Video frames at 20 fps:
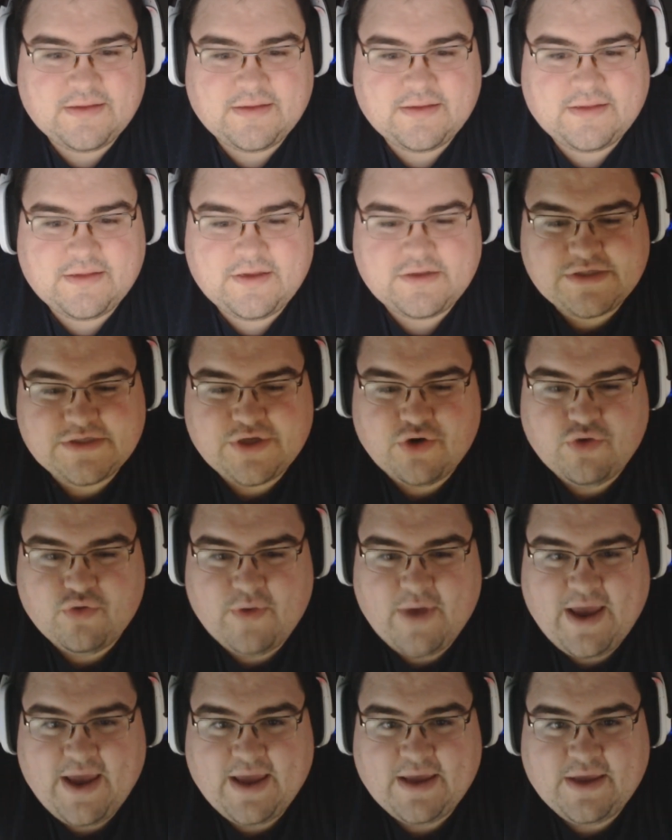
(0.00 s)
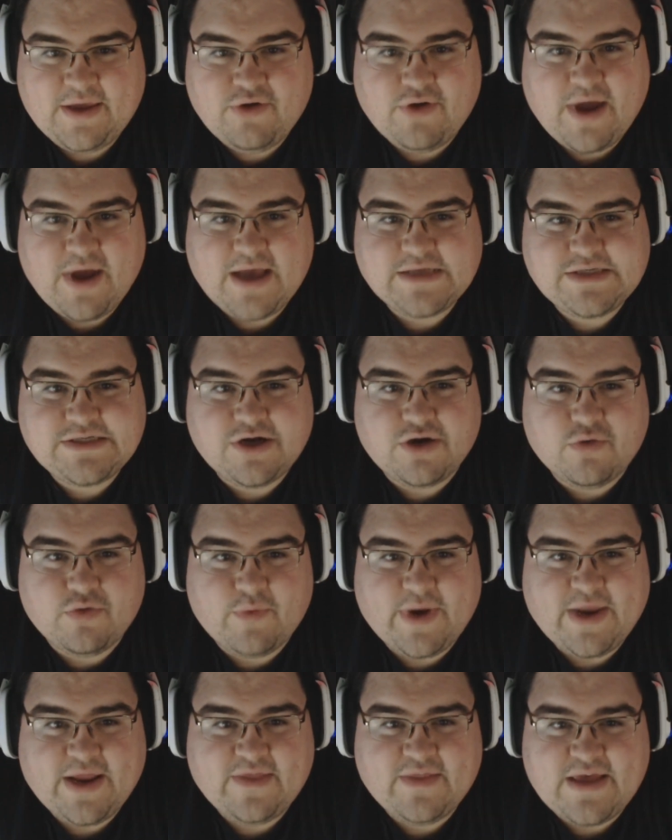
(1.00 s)
There's no way. You guys aren't
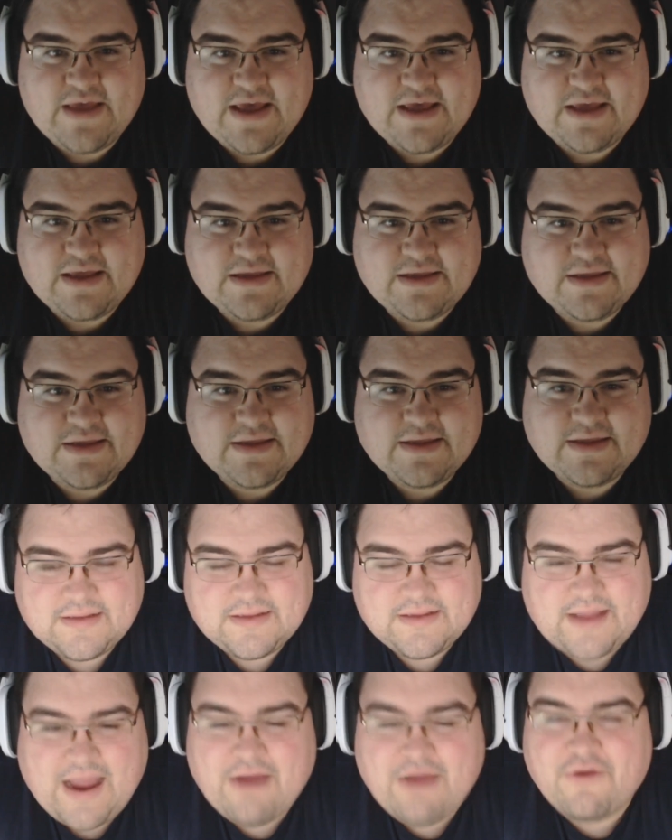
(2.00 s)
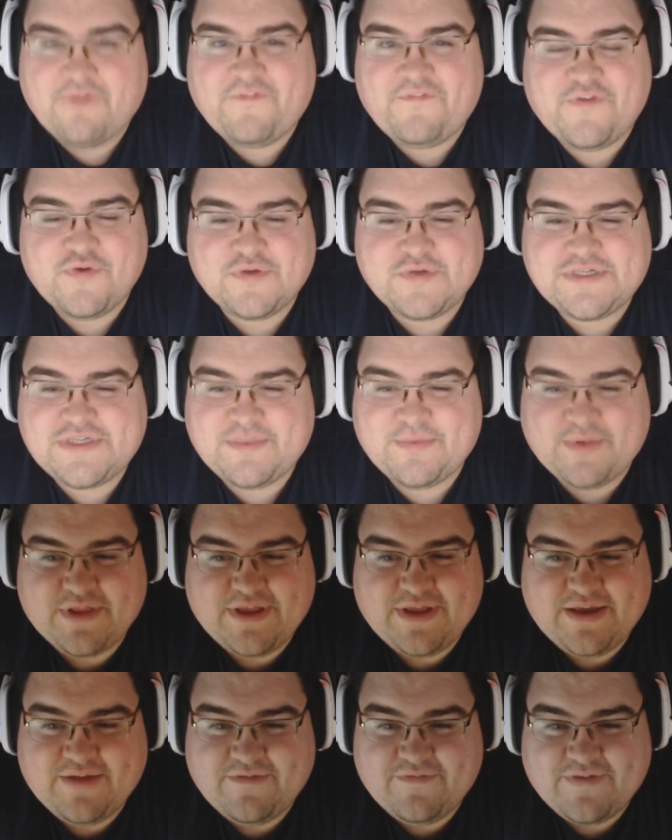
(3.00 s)
winning that. I refuse to
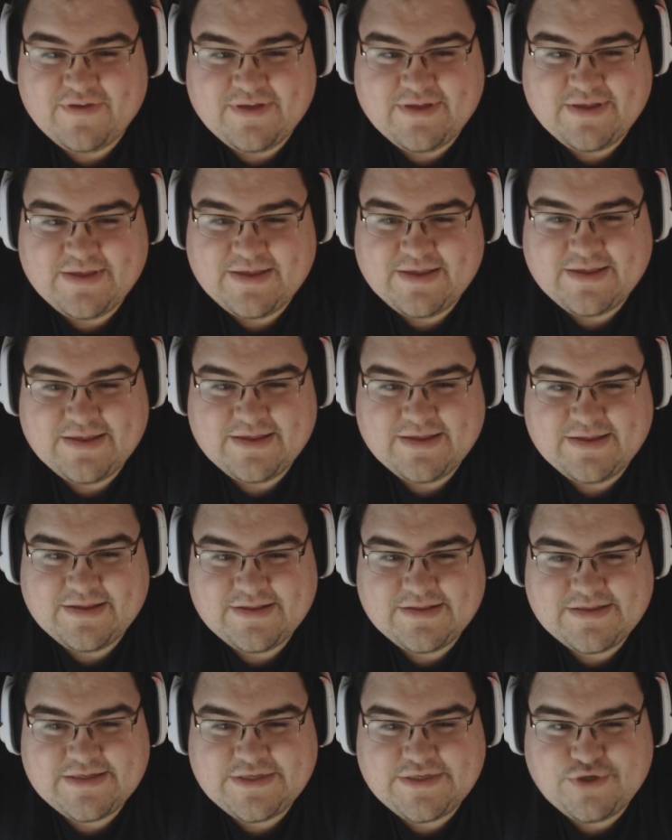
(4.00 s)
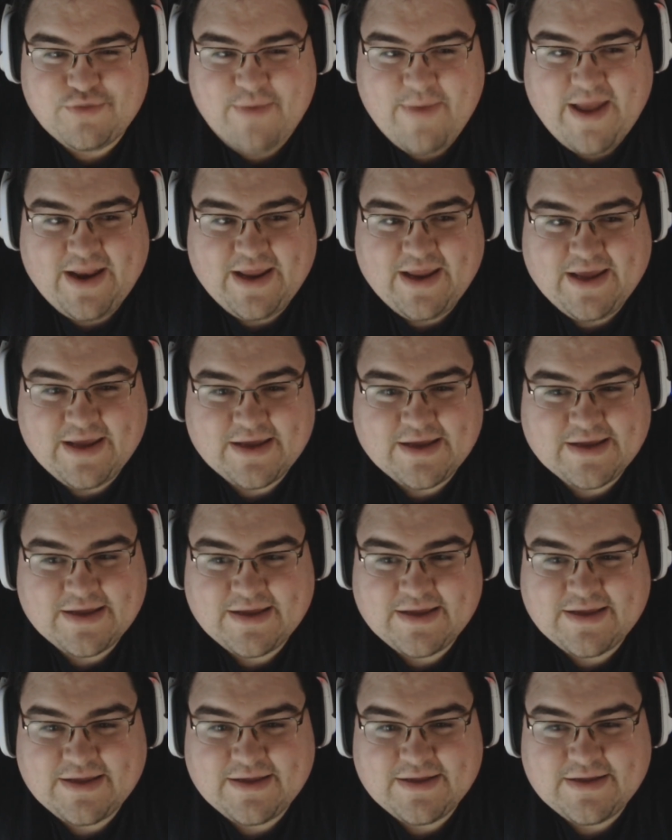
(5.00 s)
believe. It's too many.
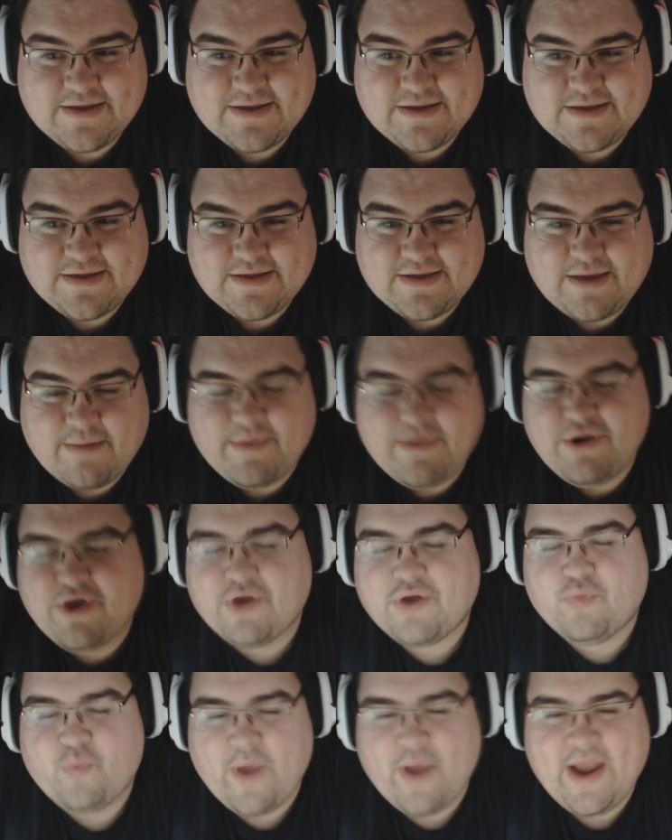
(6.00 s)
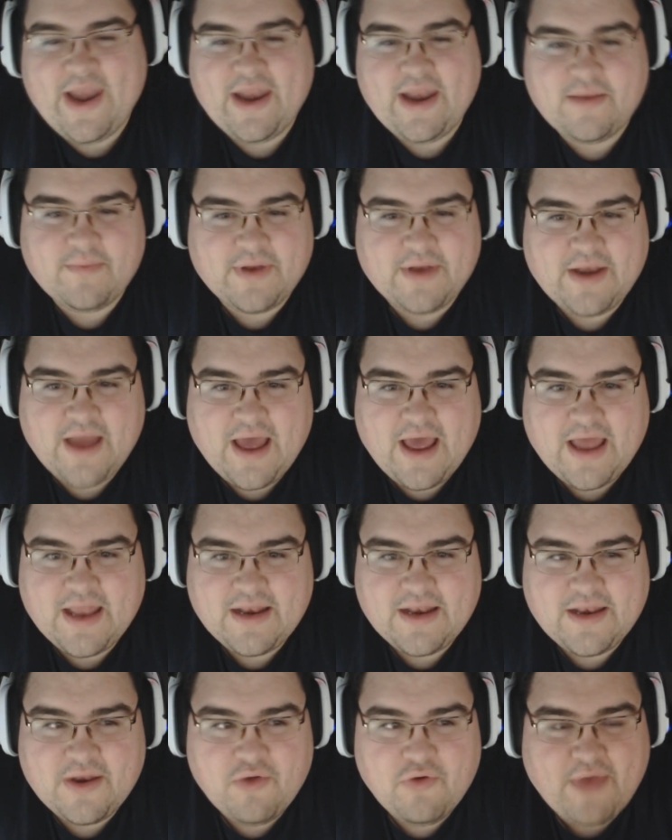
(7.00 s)
I mean, you could win it, but not
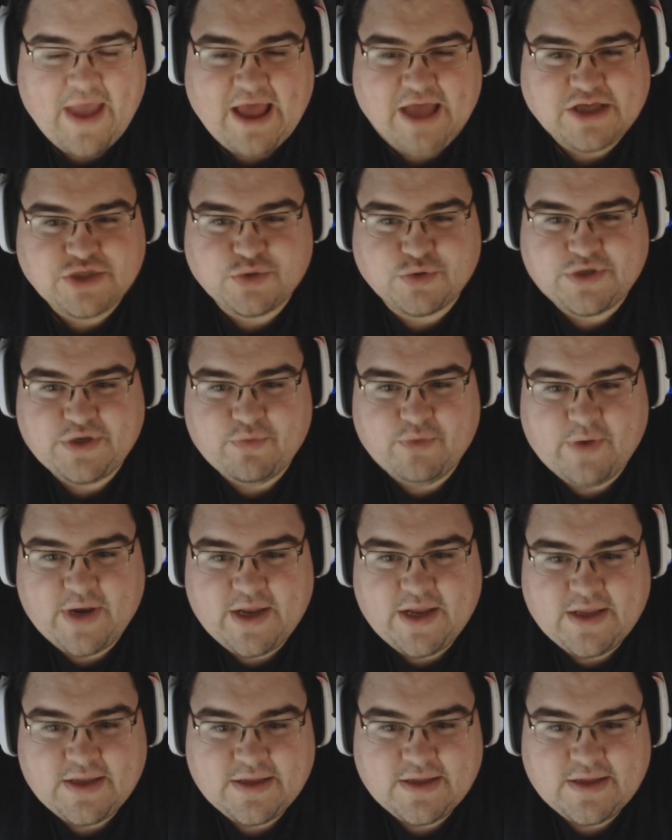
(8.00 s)
no casualty win it.